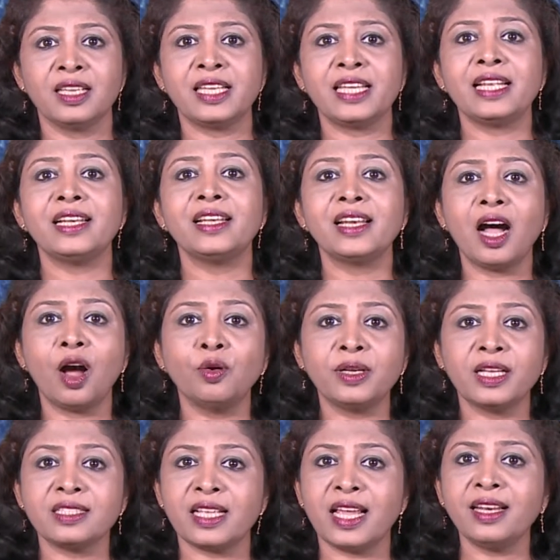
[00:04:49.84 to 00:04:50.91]
He loved
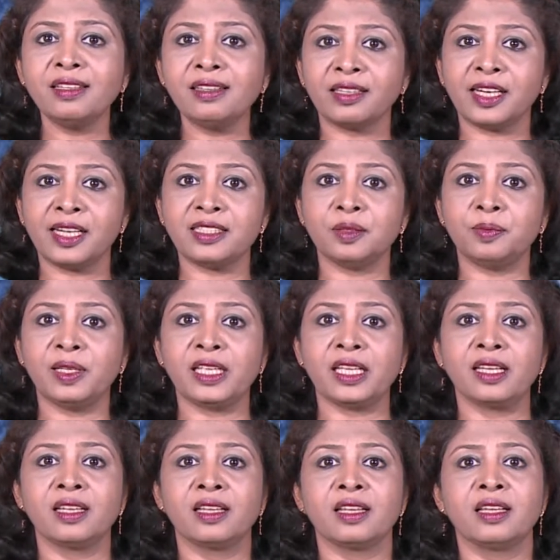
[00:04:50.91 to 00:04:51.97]
us incredibly.
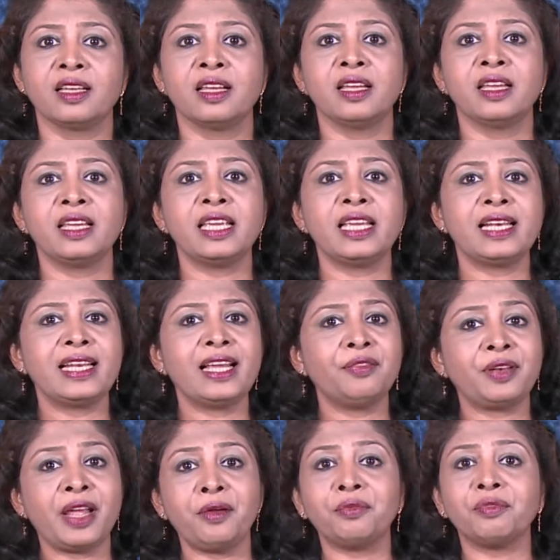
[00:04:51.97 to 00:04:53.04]
He
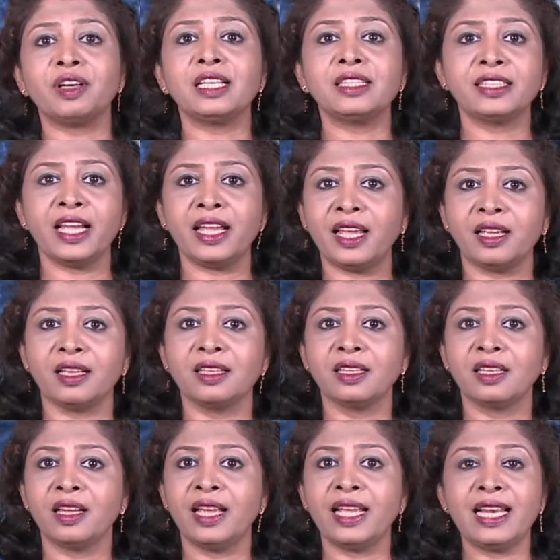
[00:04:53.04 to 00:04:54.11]
left everything.
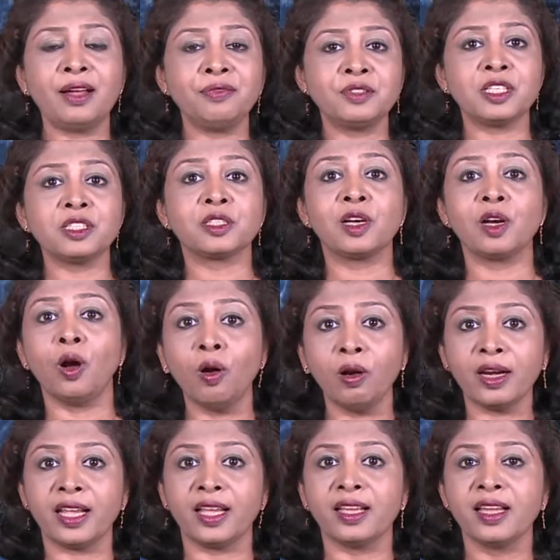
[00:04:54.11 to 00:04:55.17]
He left His
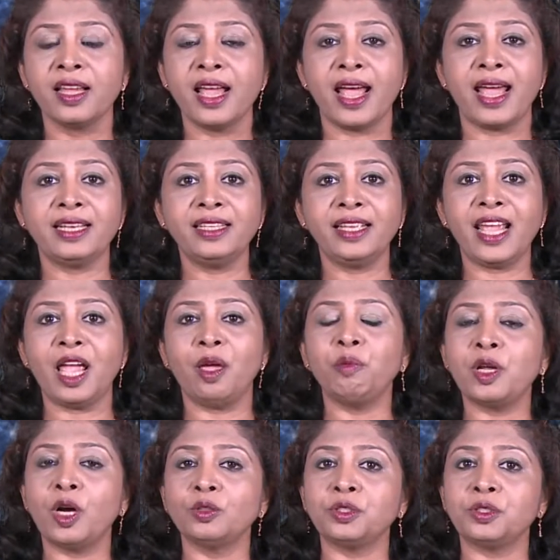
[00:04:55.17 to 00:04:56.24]
glory and came
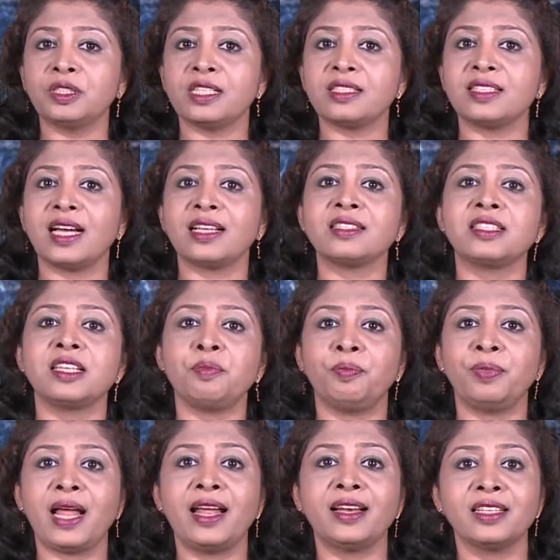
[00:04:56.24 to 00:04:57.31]
down to this dusty
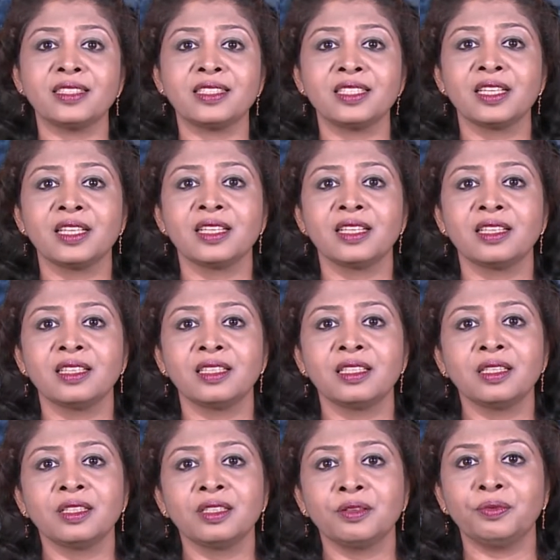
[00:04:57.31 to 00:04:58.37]
planet
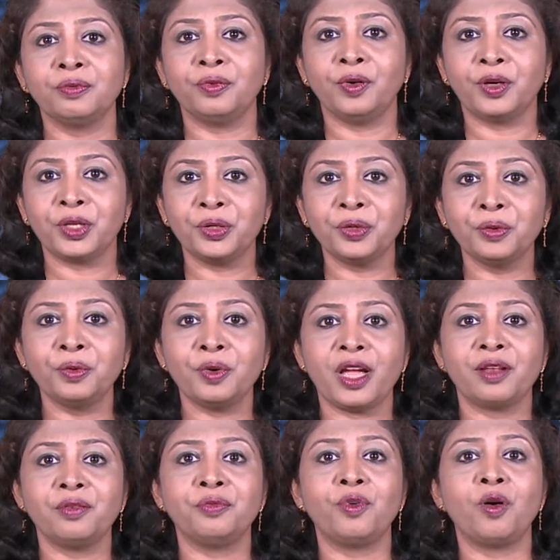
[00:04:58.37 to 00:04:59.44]
for you
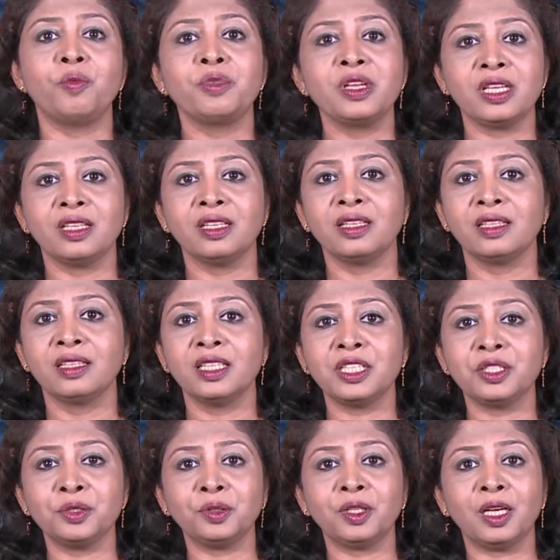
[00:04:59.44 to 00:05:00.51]
and for me He
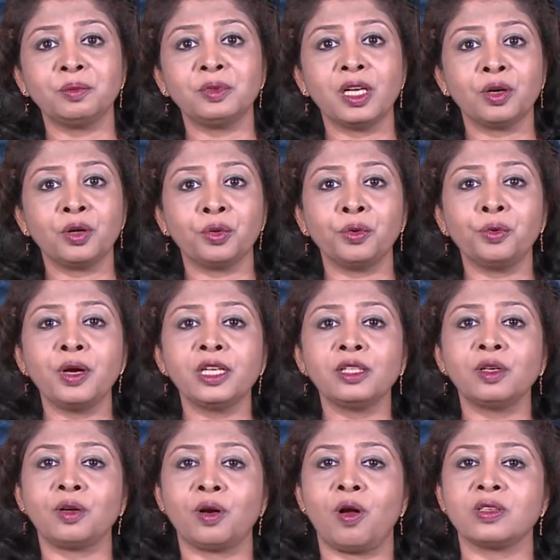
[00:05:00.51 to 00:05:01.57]
took up the cruel
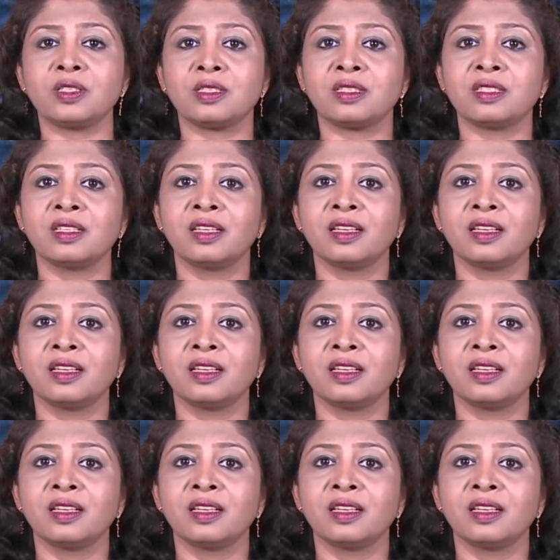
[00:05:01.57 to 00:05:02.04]
cross